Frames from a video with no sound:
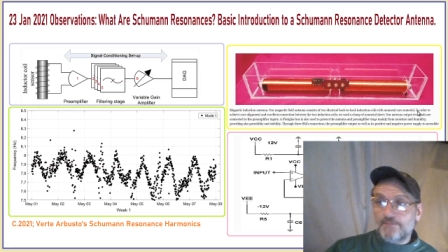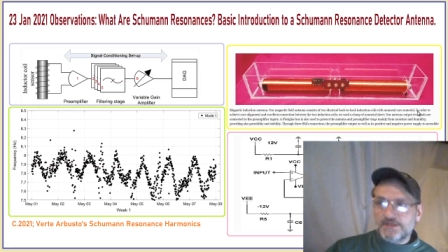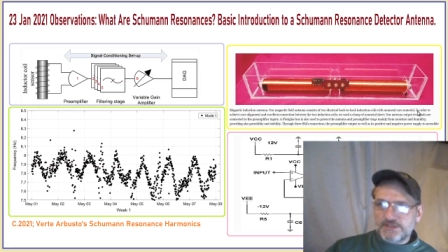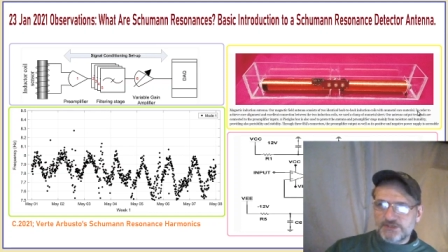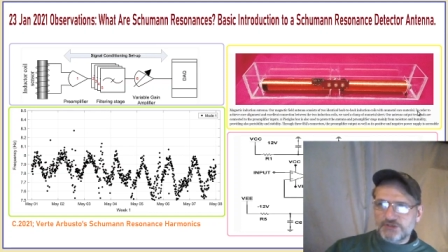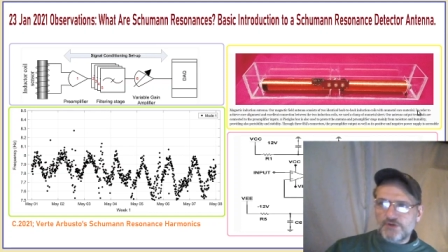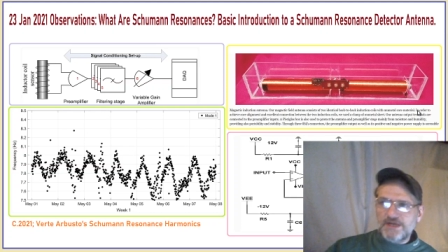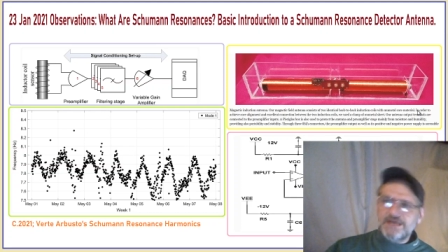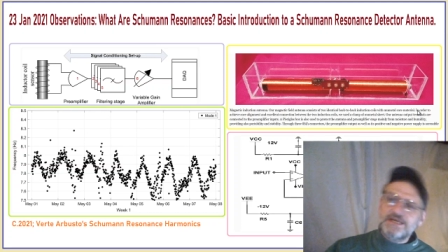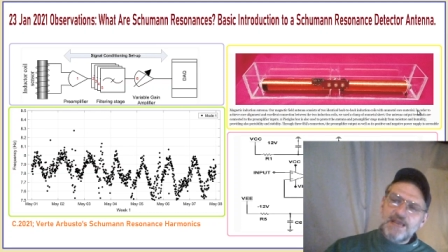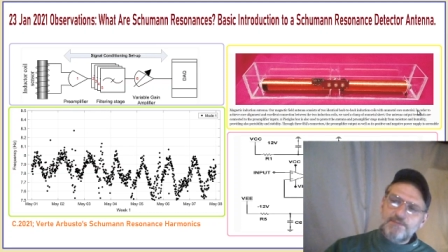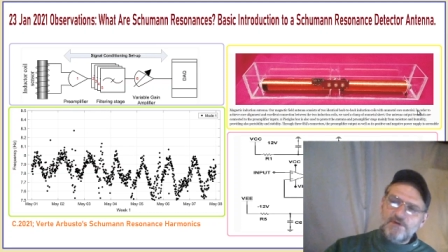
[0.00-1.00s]
That's a trade
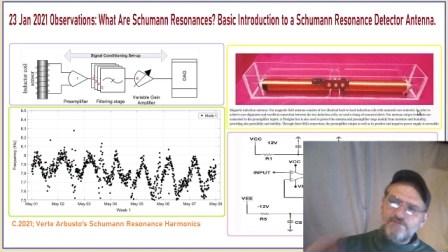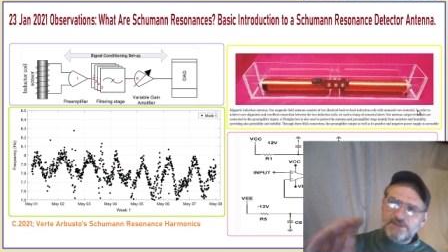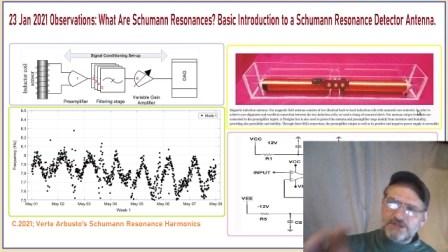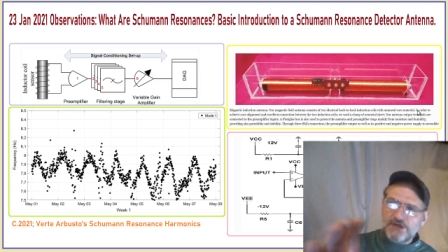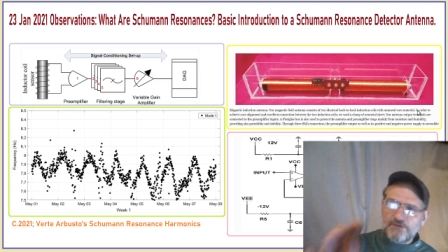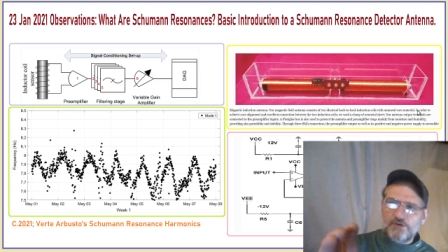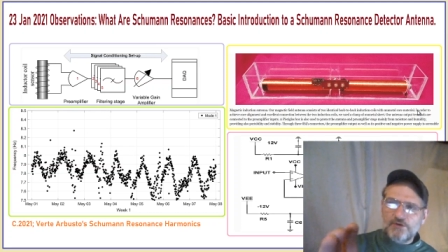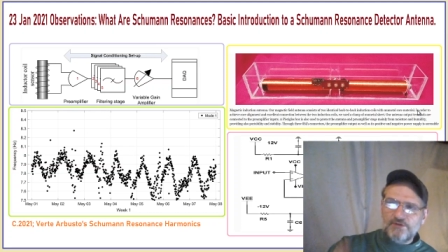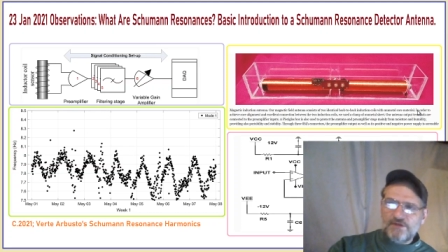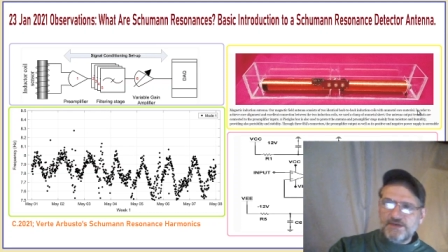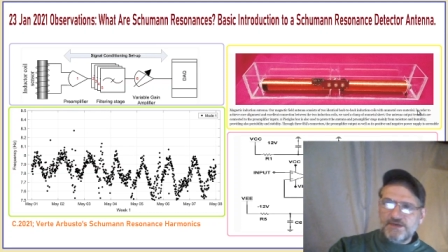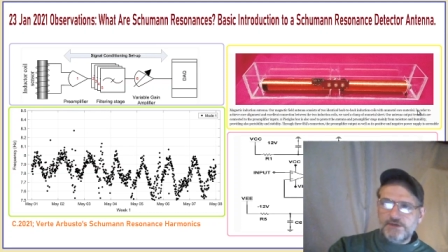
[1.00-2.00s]
name of material
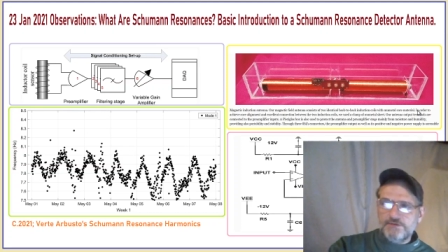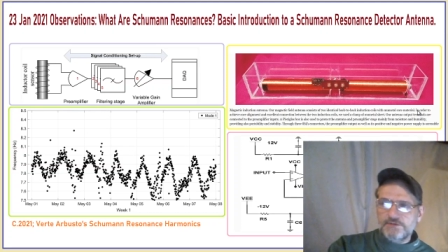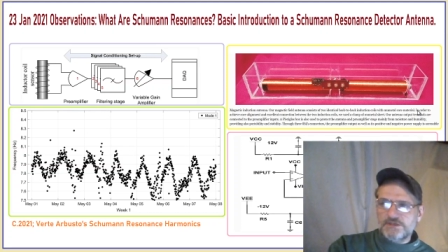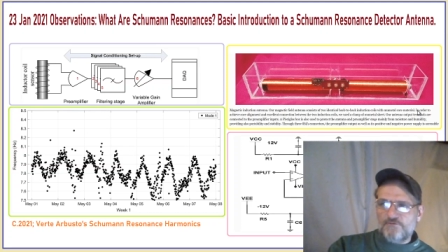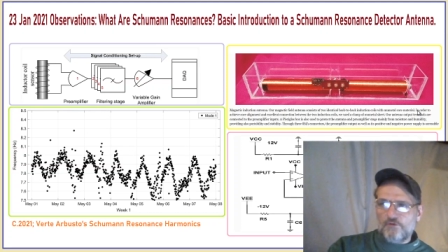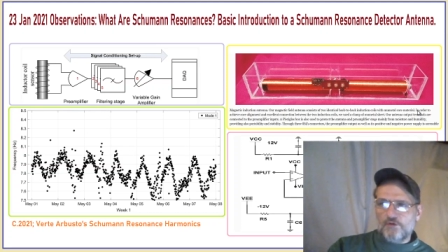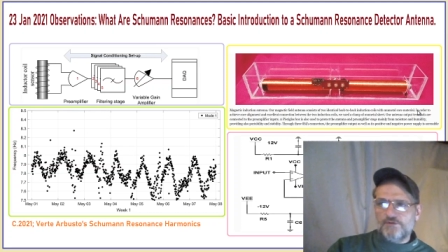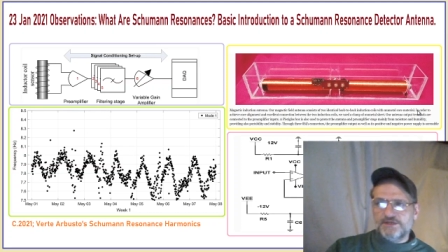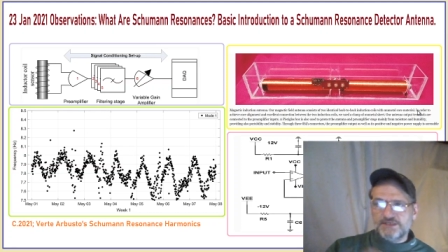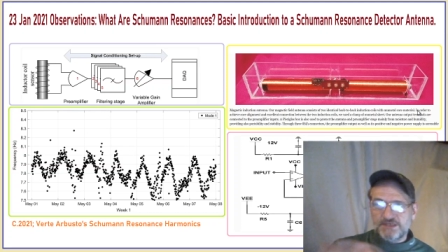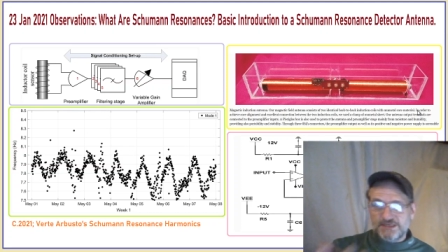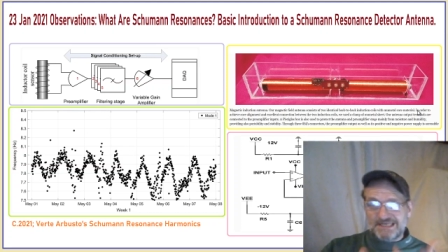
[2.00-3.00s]
that they use for
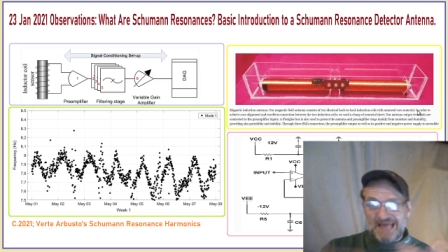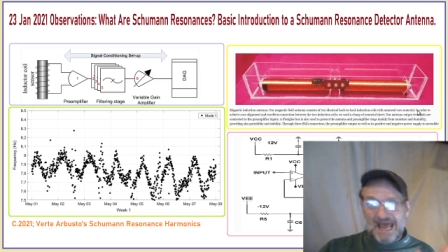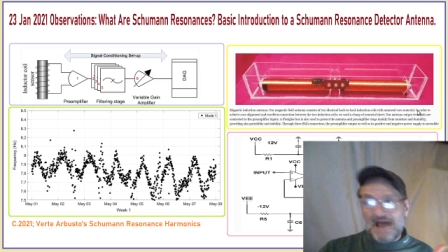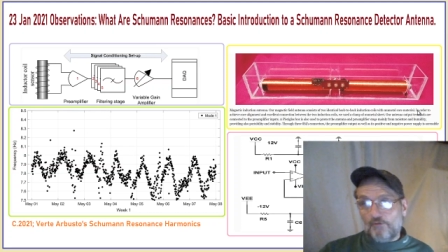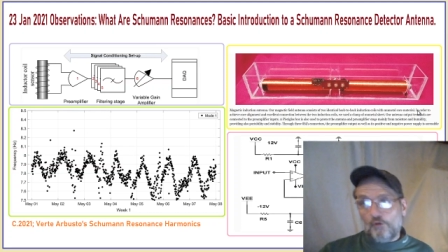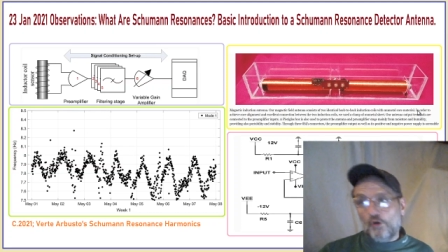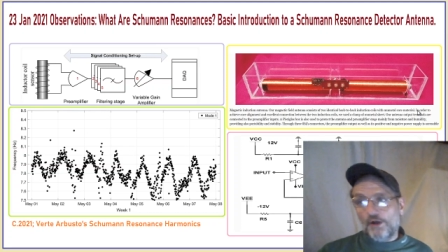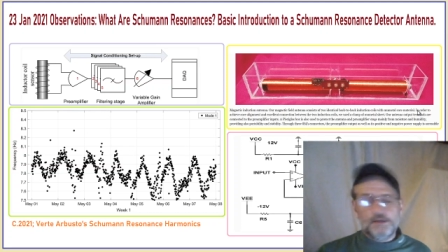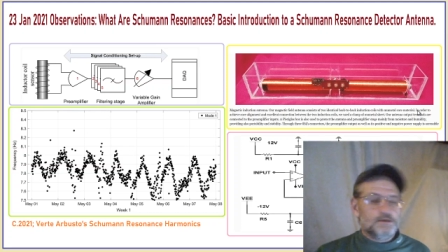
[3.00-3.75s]
this. It's an alloy.